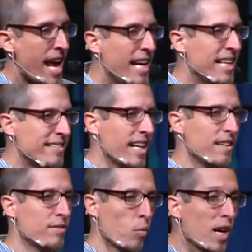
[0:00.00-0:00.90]
and he
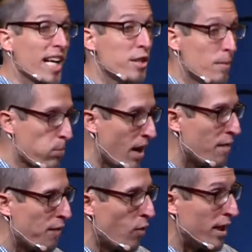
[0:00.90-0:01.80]
says we're gonna get you
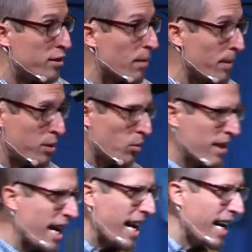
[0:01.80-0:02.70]
prayed for and he took me to
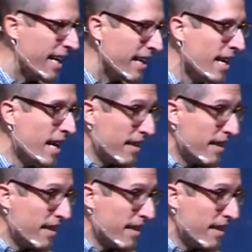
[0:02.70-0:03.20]
a guy